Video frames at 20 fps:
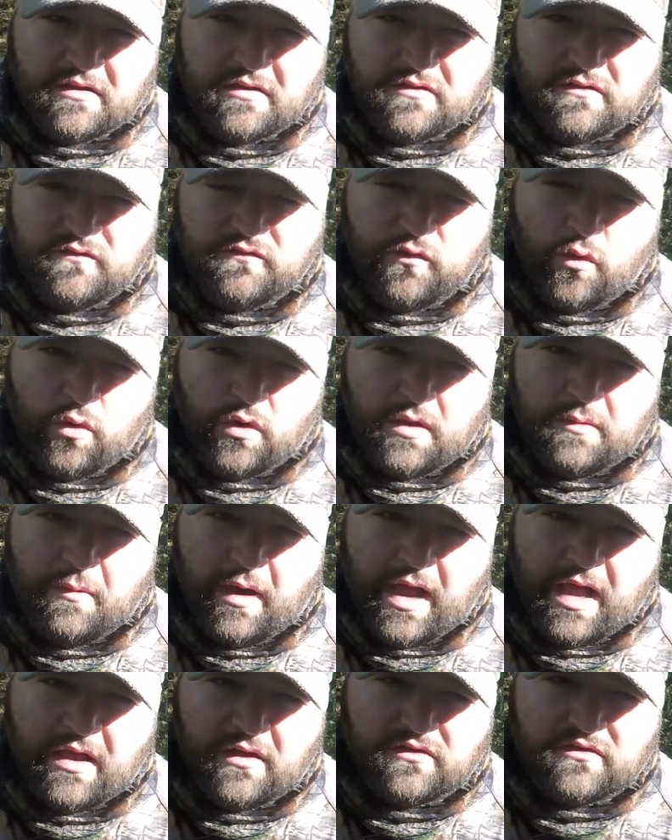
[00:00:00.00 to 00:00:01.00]
It's 40
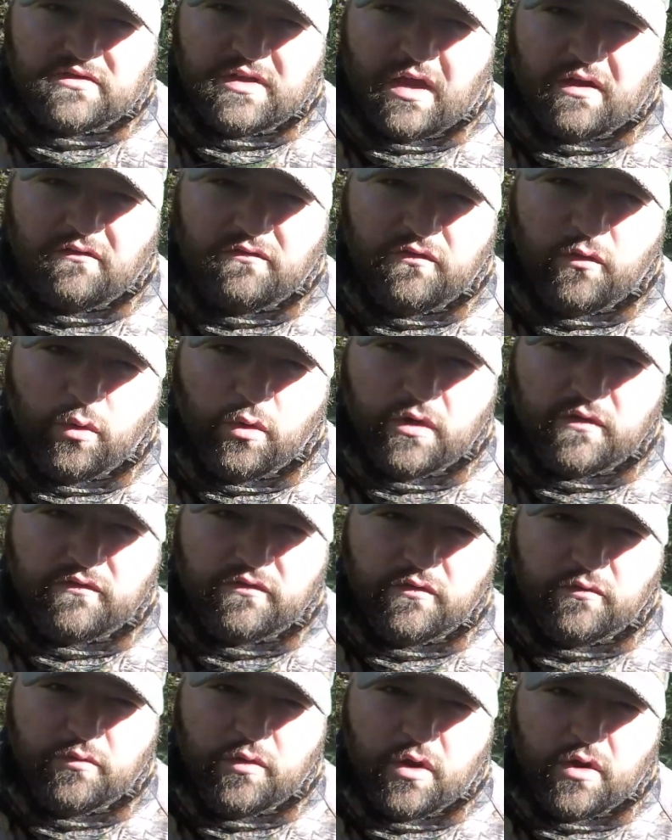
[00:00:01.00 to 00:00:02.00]
miles down 4
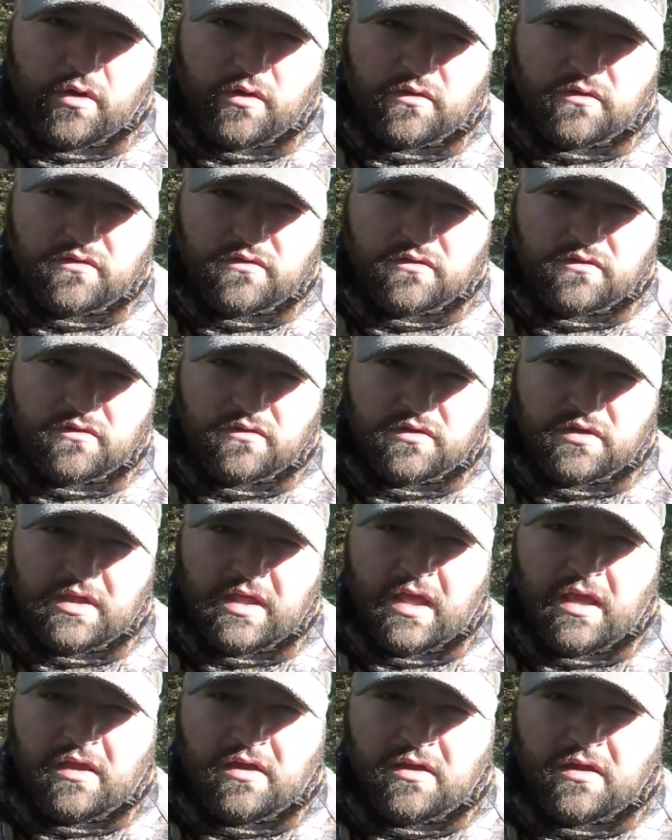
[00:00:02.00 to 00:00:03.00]
different roads to
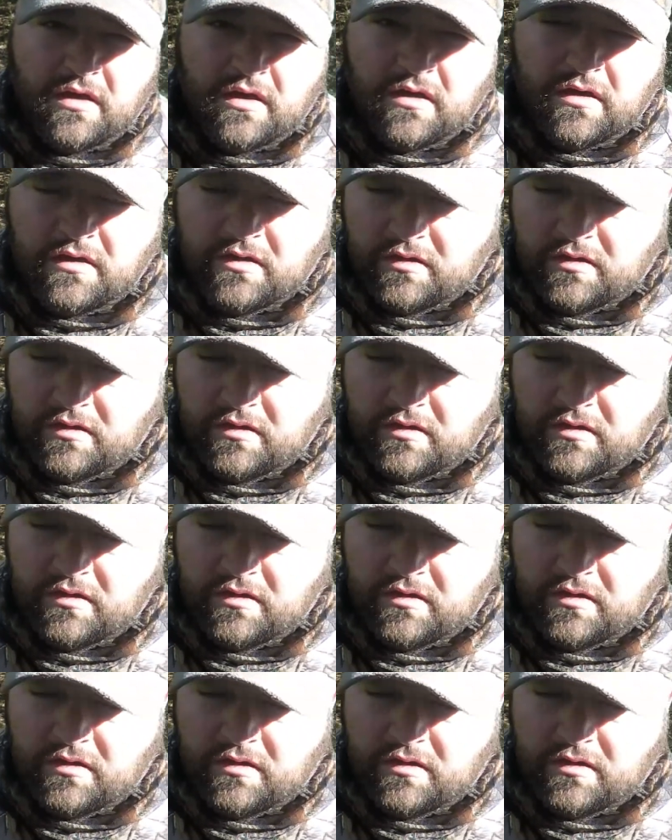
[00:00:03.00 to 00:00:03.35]
get here.